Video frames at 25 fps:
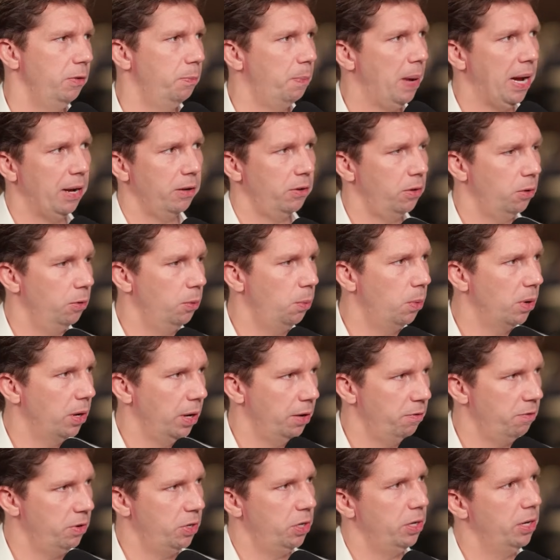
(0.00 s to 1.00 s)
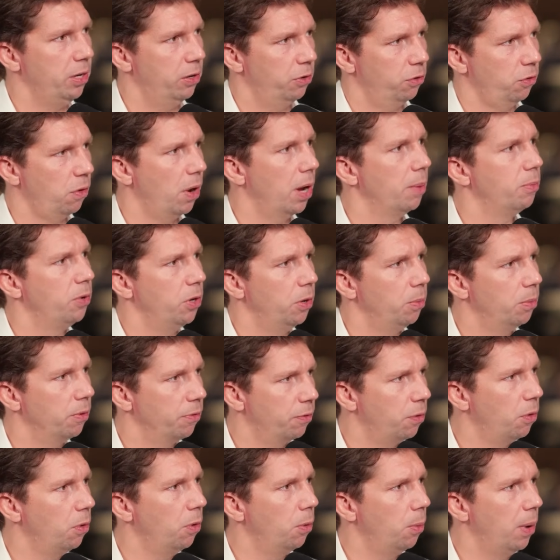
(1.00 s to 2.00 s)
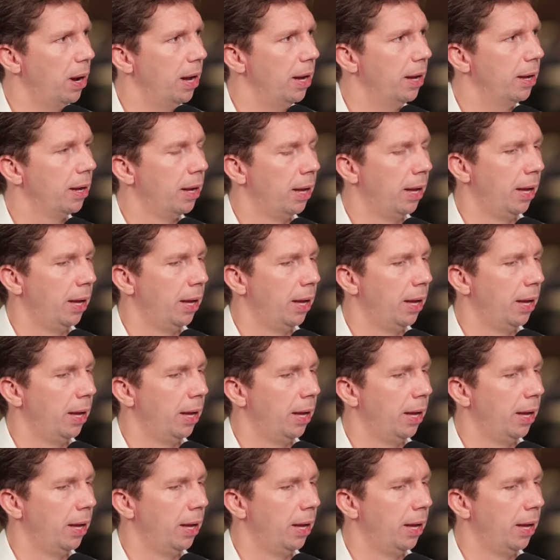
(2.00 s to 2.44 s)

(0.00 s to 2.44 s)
Back to what I originally described to you before, where